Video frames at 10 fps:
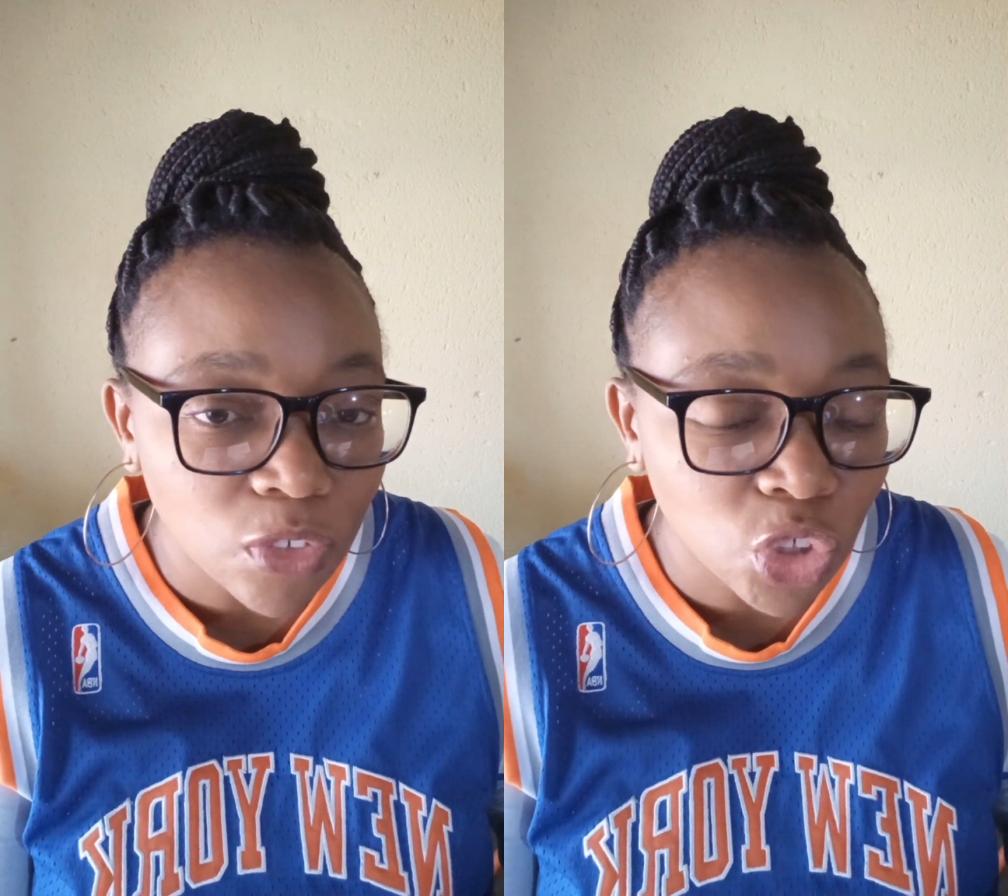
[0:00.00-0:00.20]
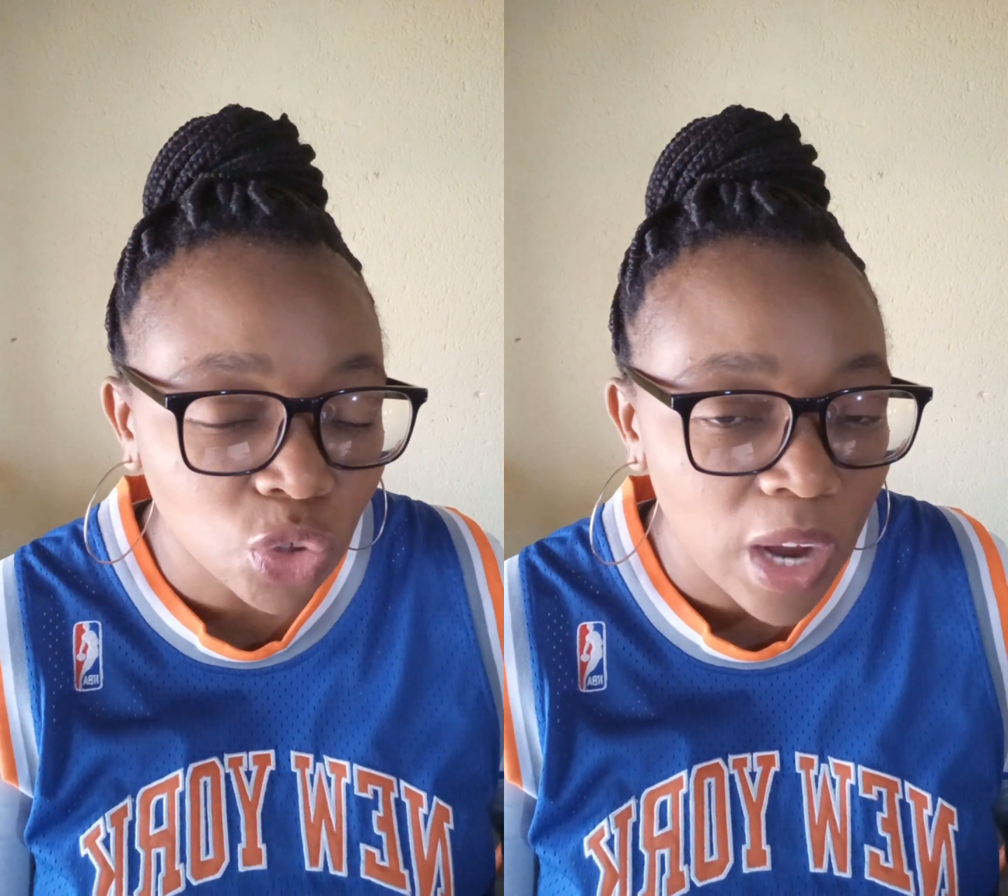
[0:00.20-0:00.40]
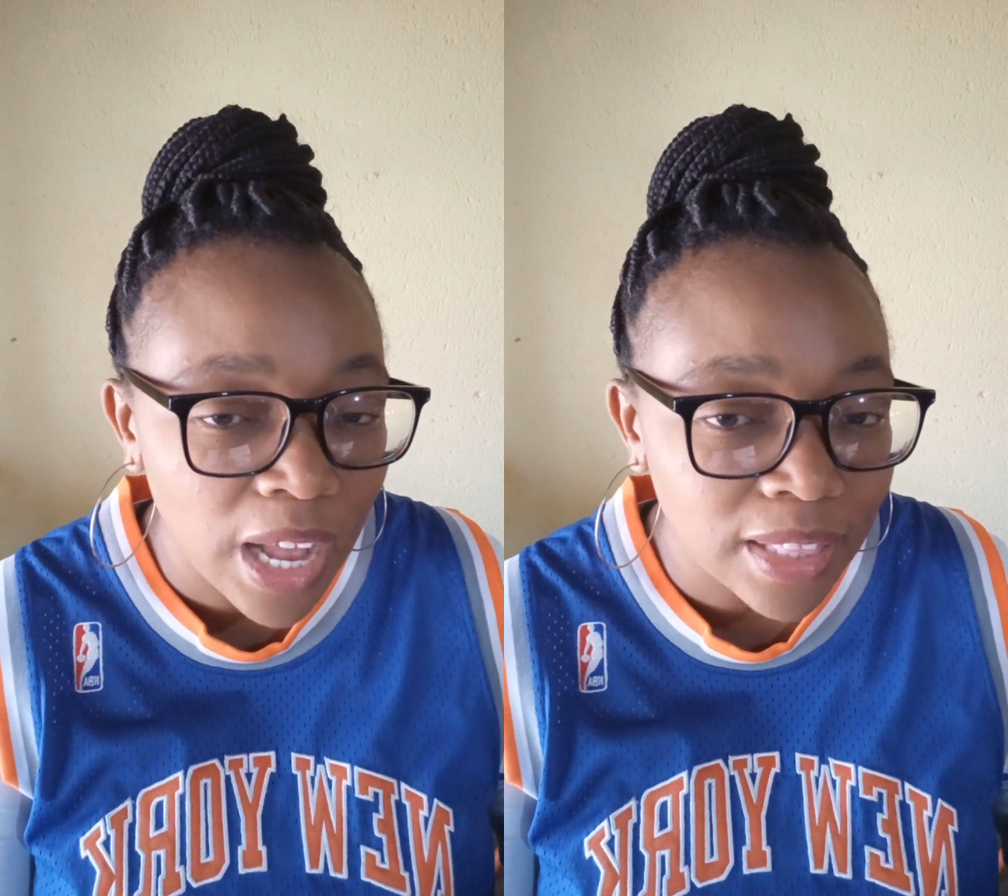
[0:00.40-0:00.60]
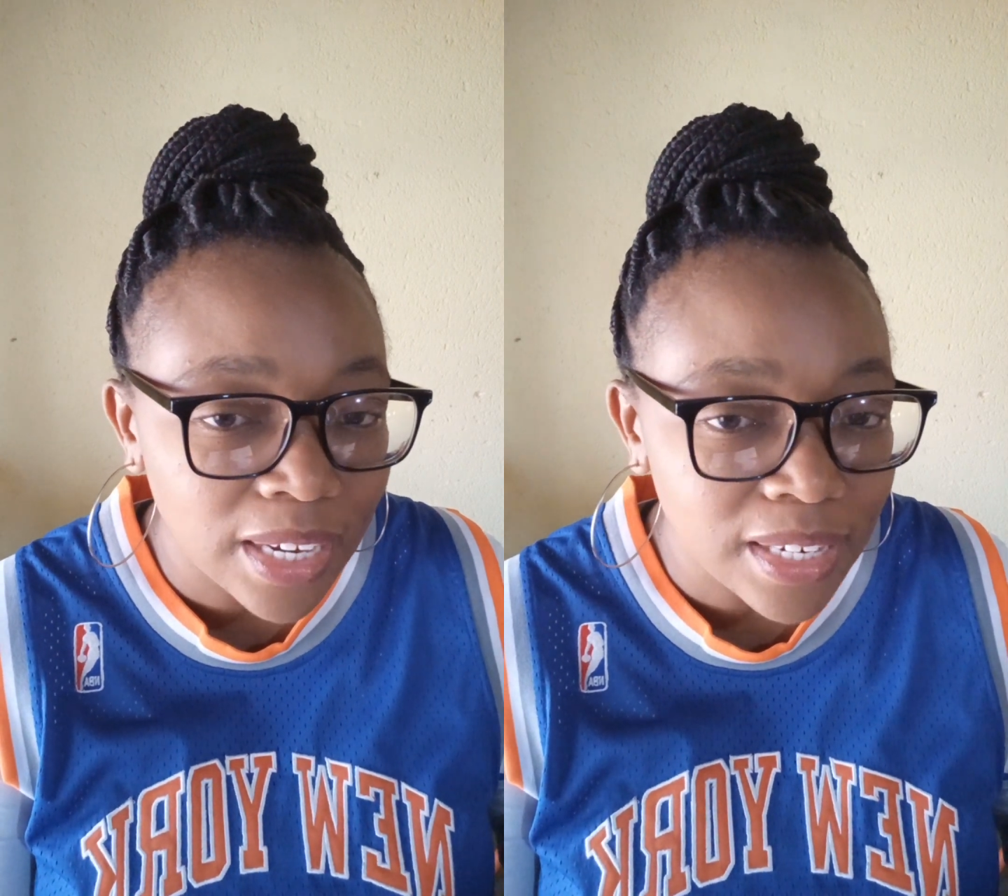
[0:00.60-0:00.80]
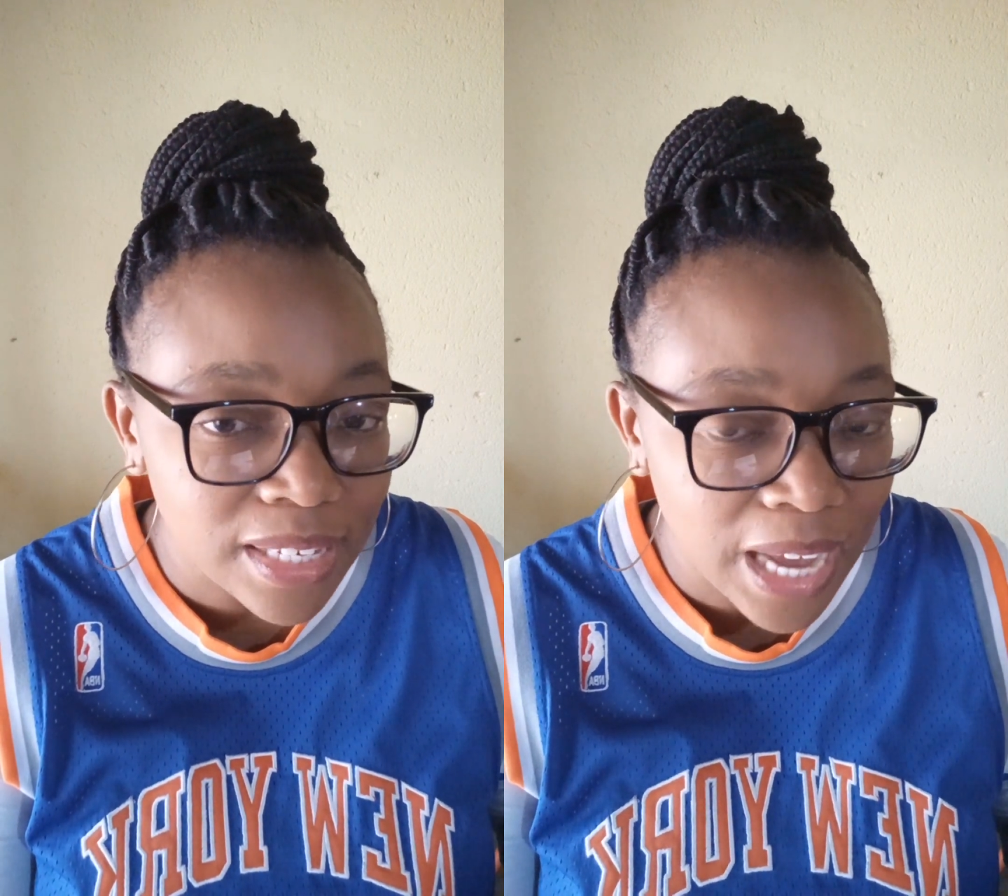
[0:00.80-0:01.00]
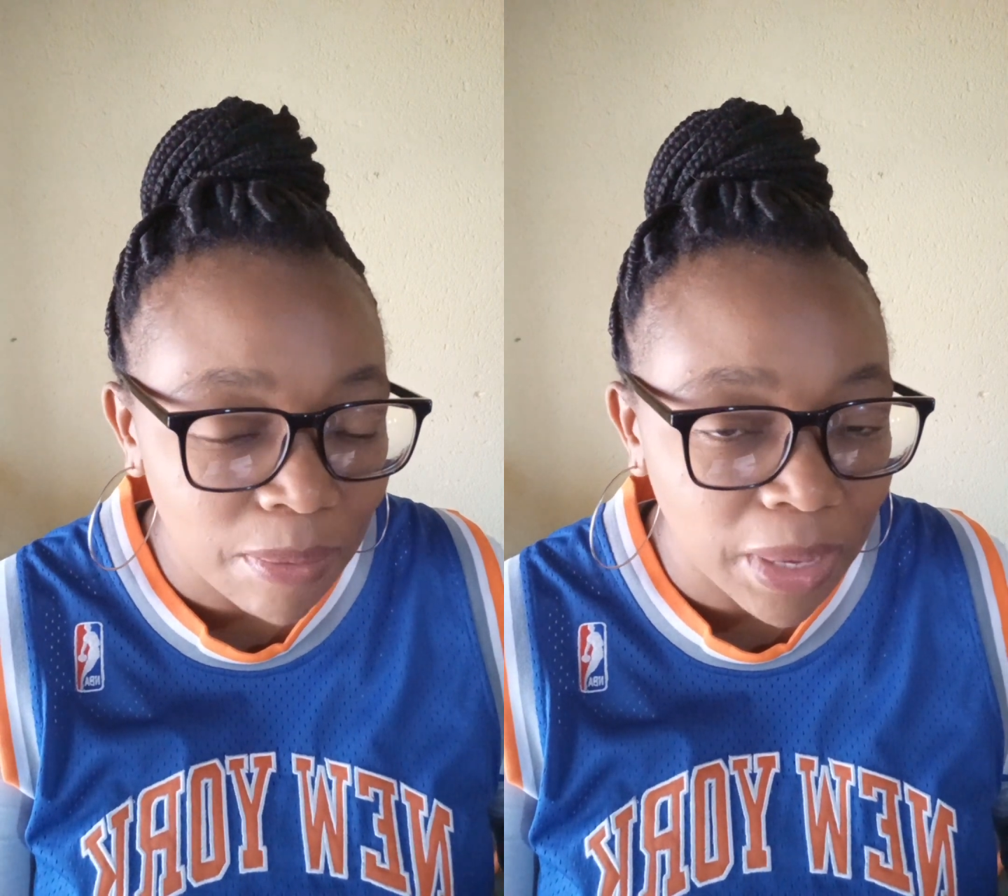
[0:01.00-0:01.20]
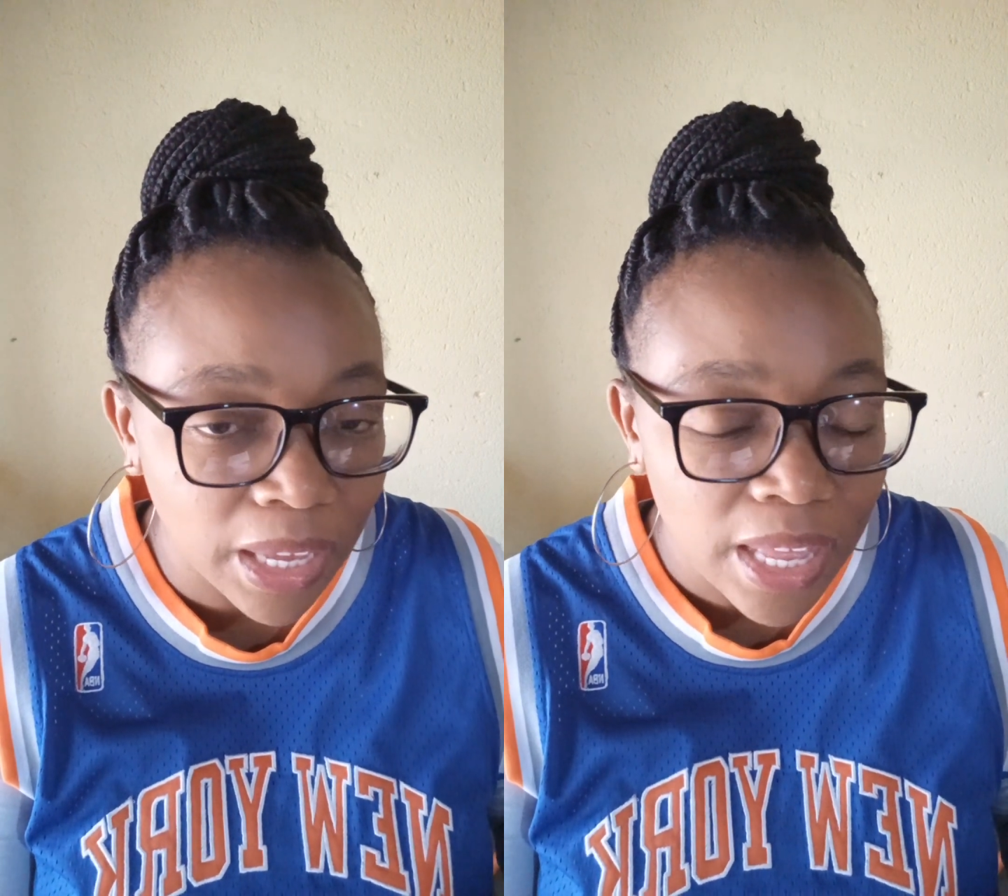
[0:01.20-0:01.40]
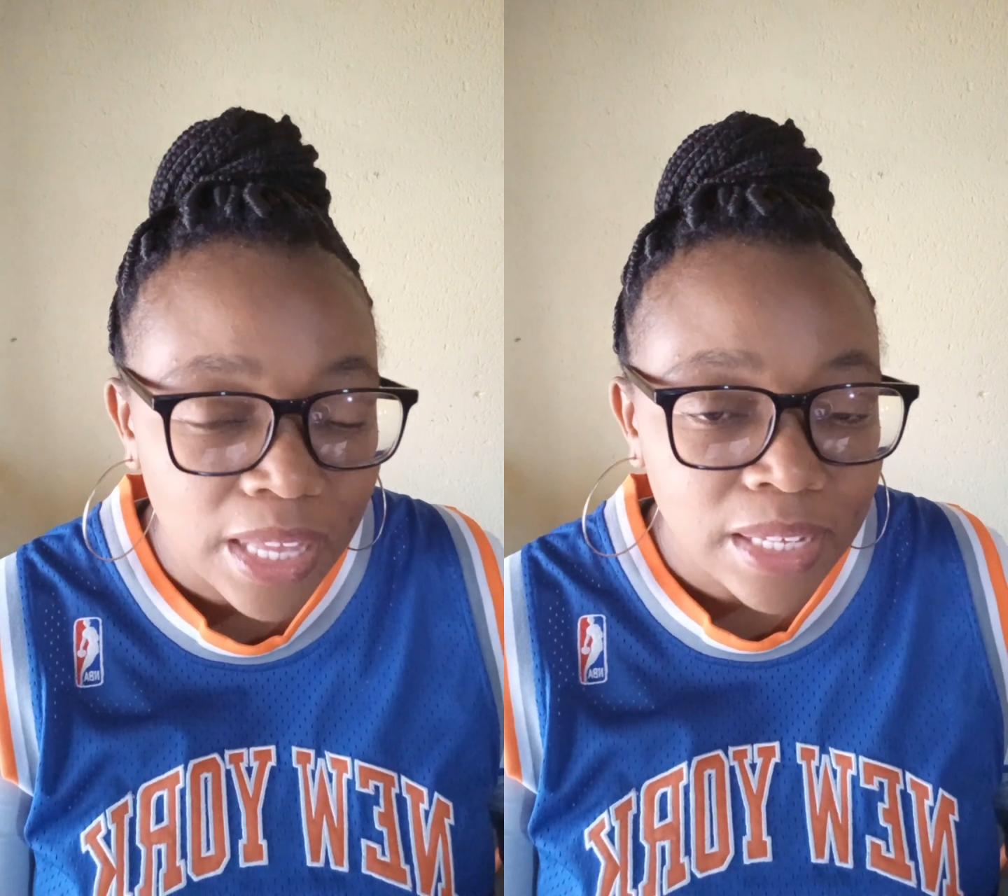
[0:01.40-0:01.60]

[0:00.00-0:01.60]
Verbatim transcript: trial that is coming.